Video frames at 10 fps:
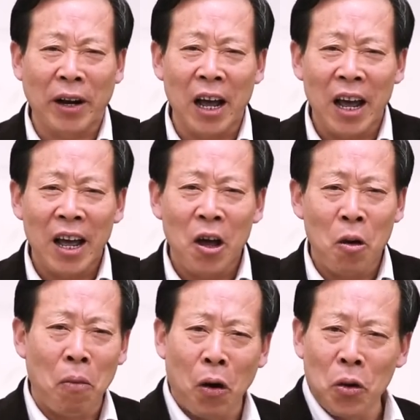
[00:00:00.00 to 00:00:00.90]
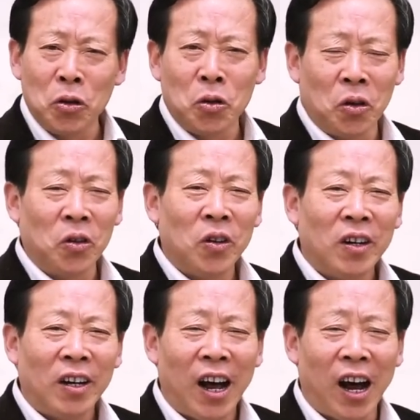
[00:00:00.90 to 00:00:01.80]
If an animal isn't stunned
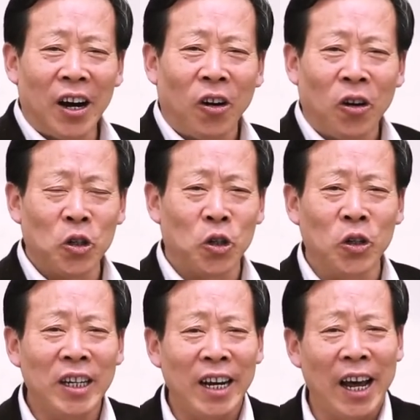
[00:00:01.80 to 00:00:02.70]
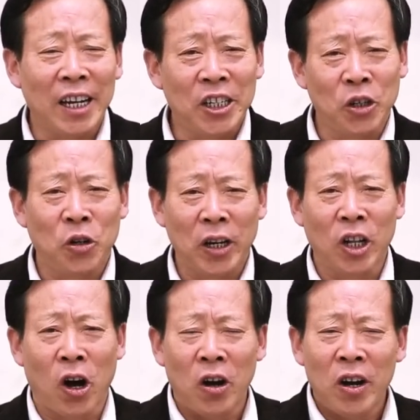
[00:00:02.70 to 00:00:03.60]
properly and regains consciousness,
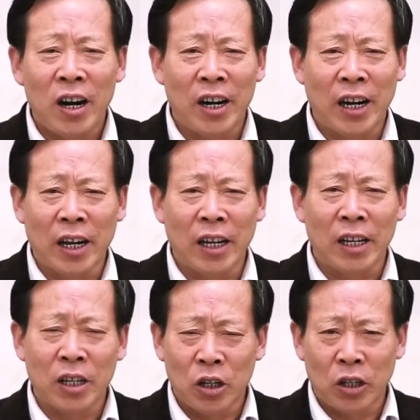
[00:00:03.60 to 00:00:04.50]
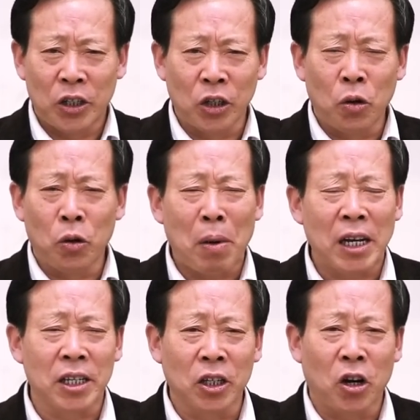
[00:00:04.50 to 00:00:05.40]
it will be taken back
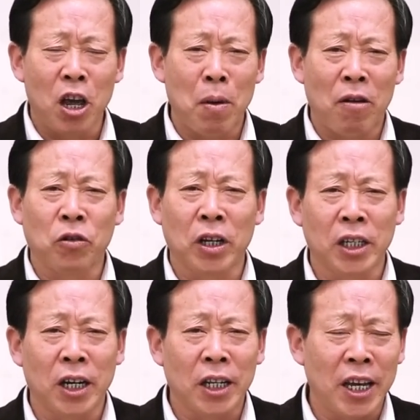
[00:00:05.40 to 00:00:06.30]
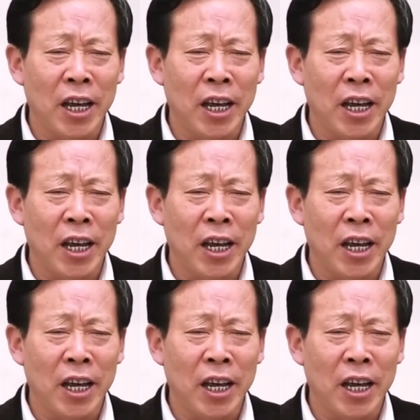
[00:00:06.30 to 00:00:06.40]
immediately for further stunning.